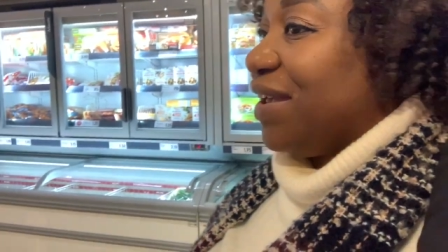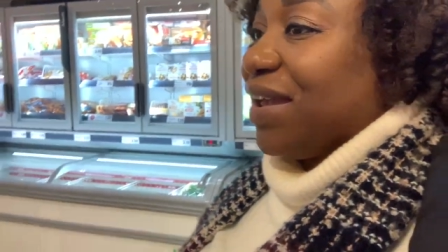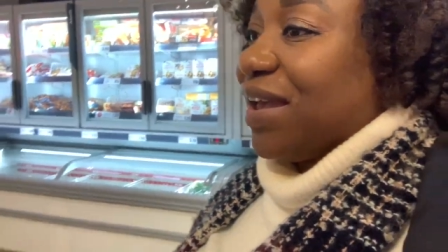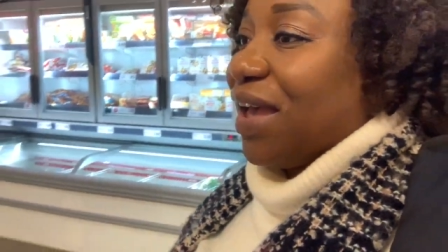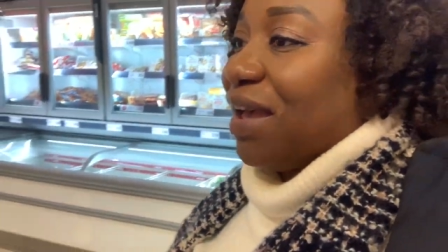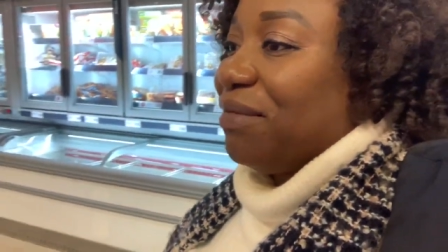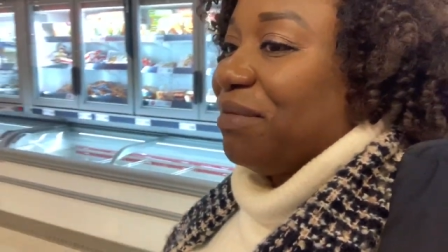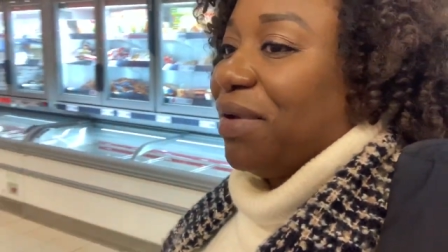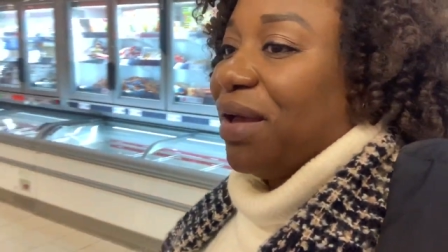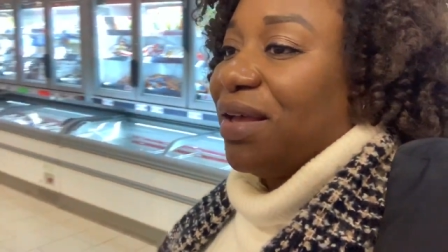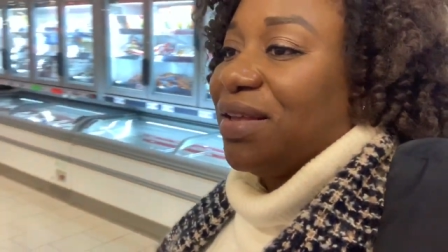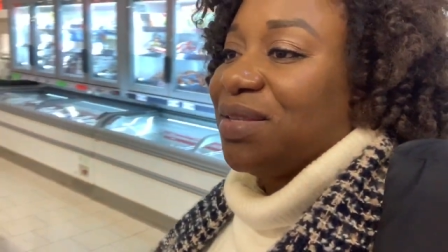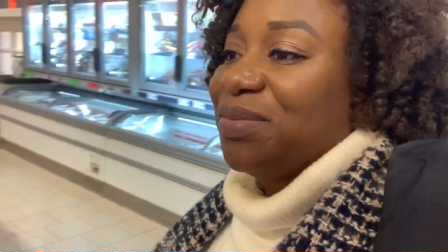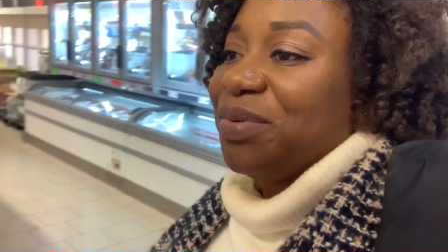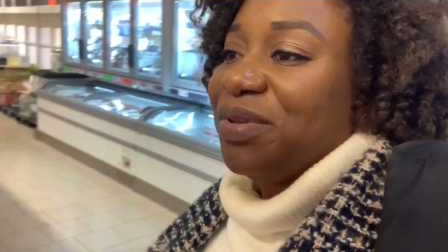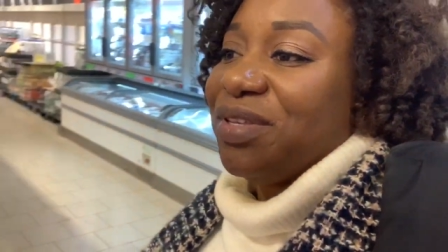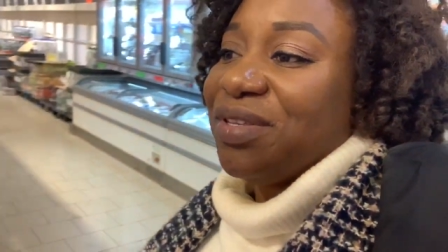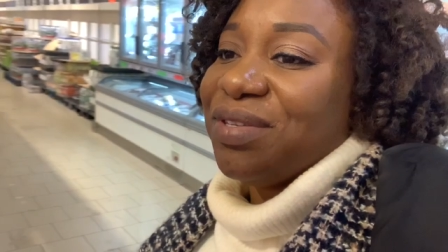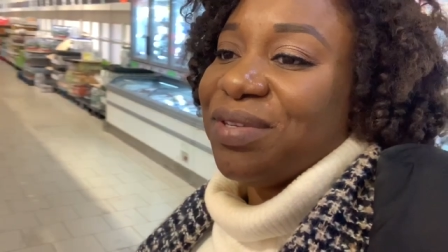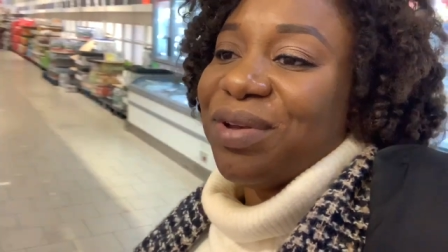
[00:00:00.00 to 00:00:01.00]
Kaima has
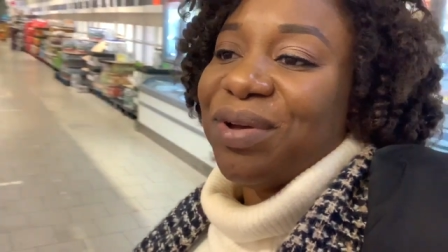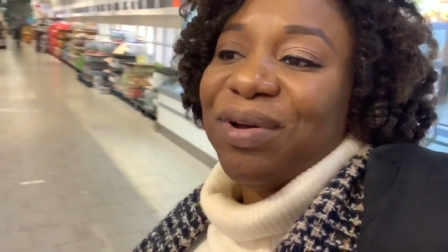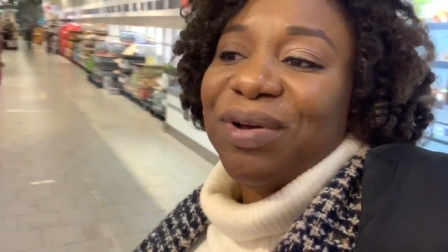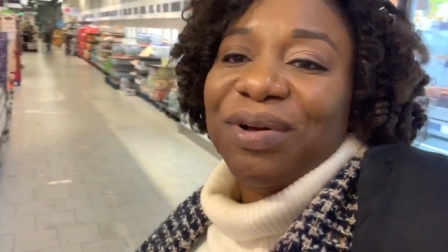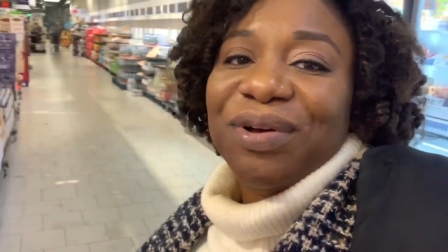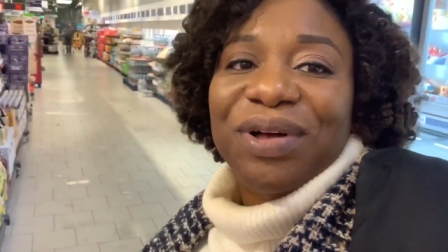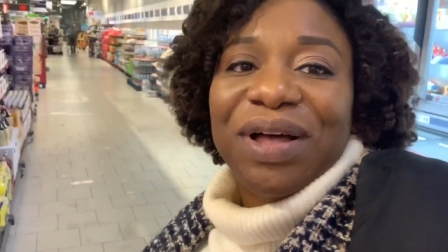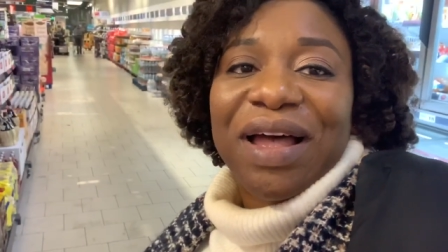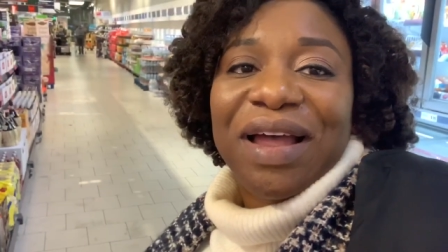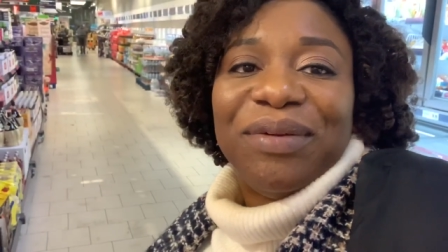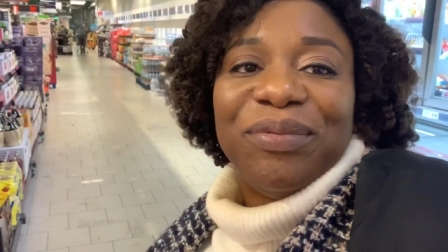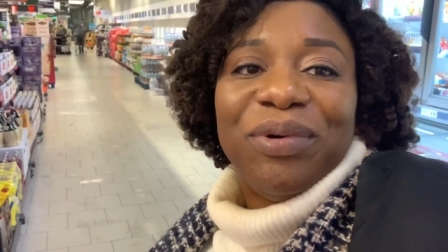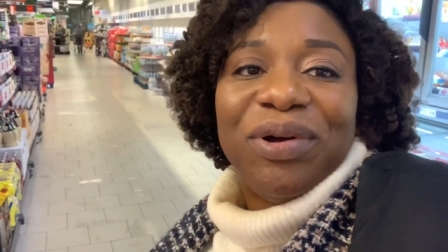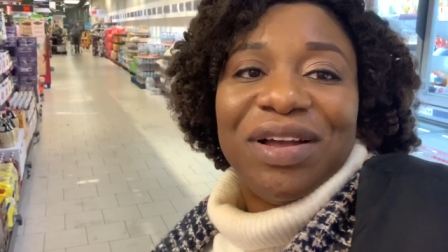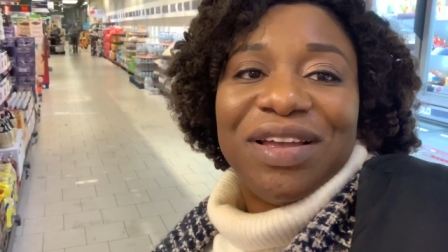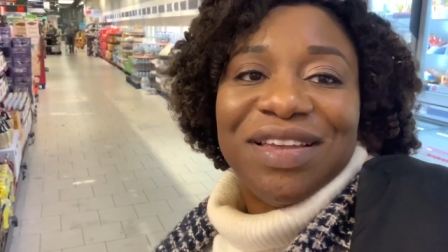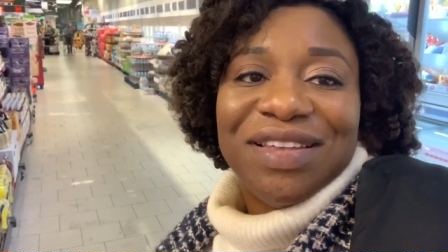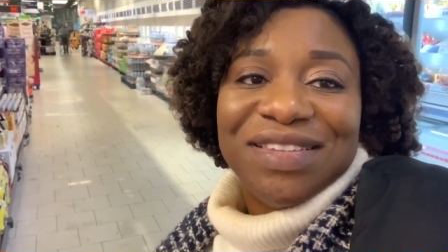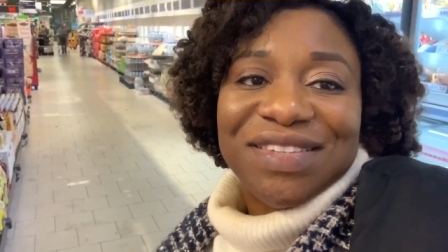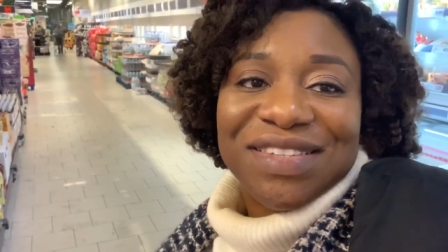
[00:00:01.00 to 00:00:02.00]
been so
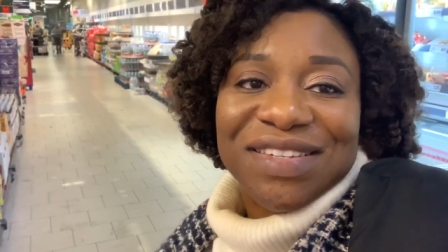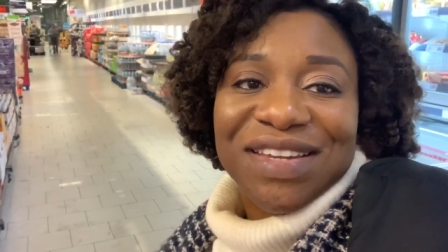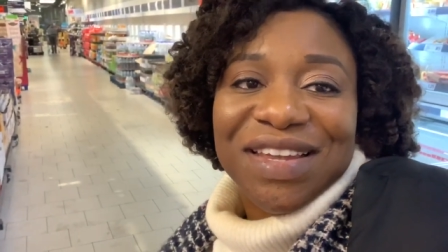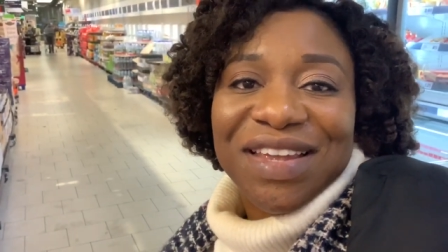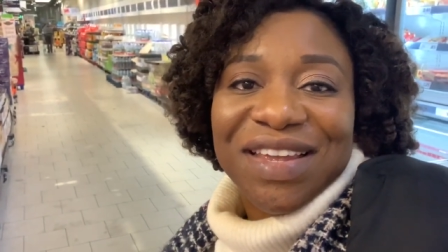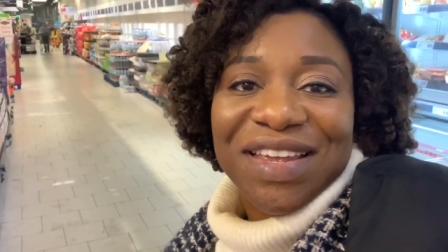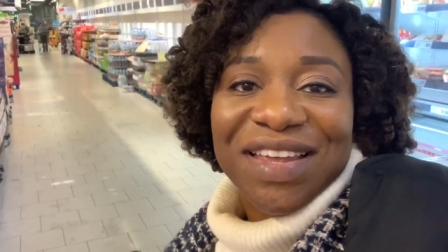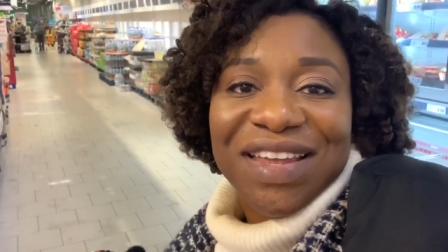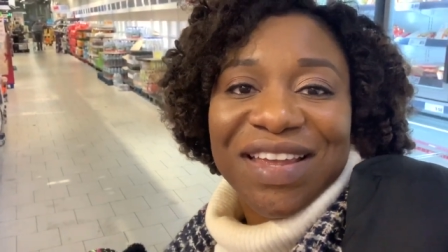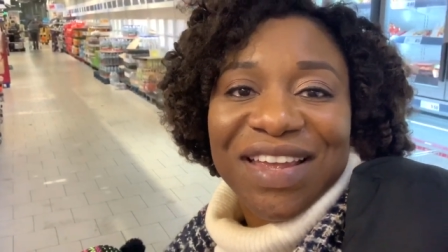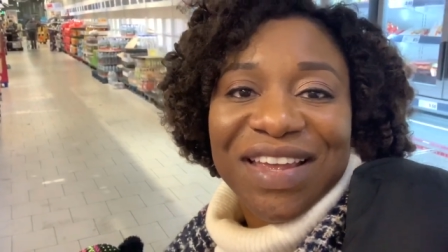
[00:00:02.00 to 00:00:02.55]
hardworking today.